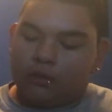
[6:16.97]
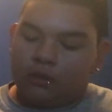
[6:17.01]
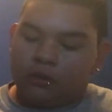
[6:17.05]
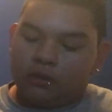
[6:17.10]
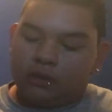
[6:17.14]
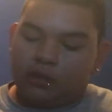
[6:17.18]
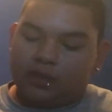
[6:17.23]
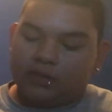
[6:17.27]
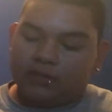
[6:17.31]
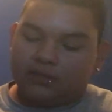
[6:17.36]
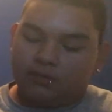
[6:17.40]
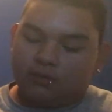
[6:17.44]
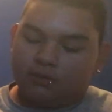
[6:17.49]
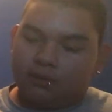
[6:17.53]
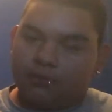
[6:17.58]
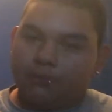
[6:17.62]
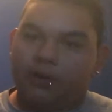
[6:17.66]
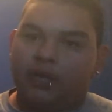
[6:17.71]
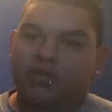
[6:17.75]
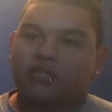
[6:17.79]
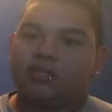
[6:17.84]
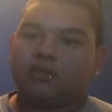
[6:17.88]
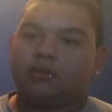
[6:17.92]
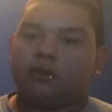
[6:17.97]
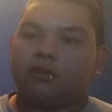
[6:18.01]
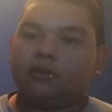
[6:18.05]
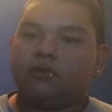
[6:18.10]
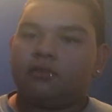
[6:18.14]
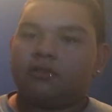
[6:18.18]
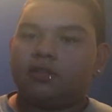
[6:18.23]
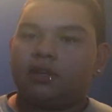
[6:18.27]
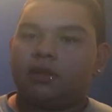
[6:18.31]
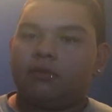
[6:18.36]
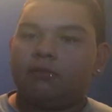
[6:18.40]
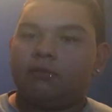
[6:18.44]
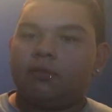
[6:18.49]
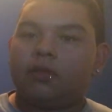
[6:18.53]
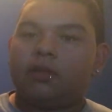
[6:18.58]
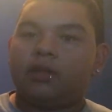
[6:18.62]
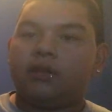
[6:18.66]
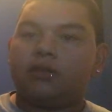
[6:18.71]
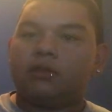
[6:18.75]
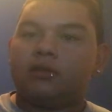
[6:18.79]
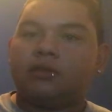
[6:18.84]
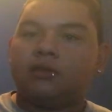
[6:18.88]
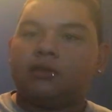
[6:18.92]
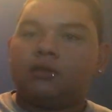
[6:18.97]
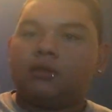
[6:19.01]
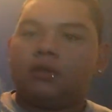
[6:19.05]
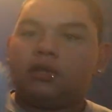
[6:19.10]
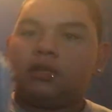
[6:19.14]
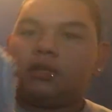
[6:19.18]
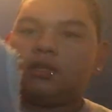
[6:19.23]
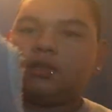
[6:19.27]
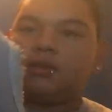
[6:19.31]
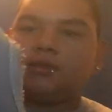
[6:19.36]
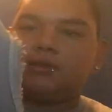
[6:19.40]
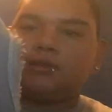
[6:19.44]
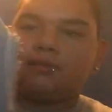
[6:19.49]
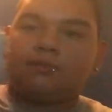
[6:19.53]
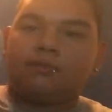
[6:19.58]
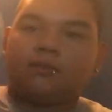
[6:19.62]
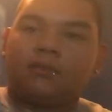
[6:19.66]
gotta sew them patches on yourself. Look at this.